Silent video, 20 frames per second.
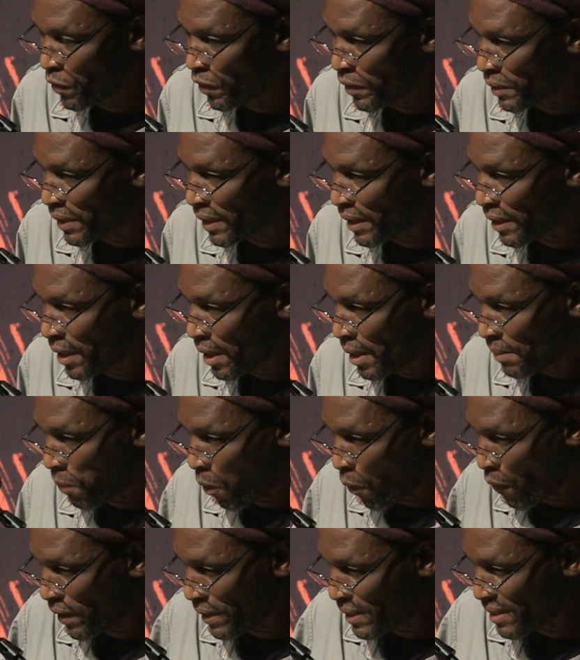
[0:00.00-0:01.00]
on the
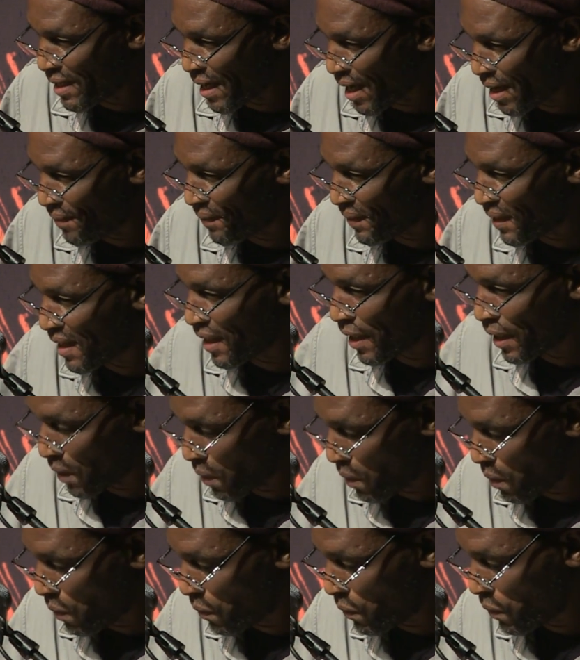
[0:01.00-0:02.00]
Poetry Africa
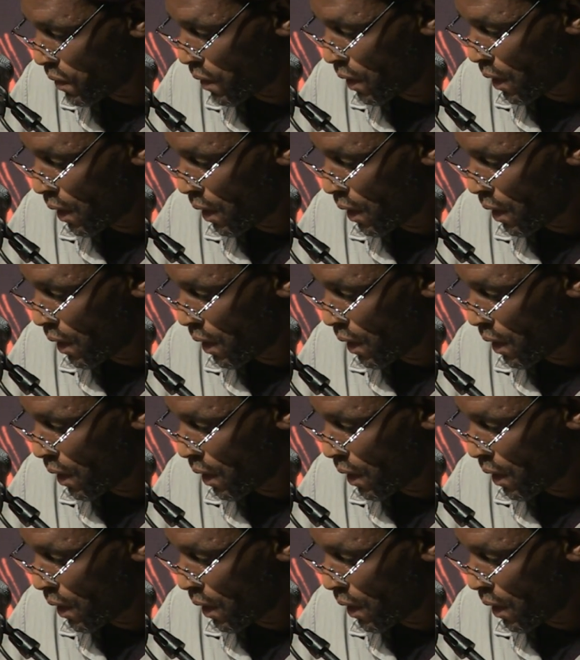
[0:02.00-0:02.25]
Road.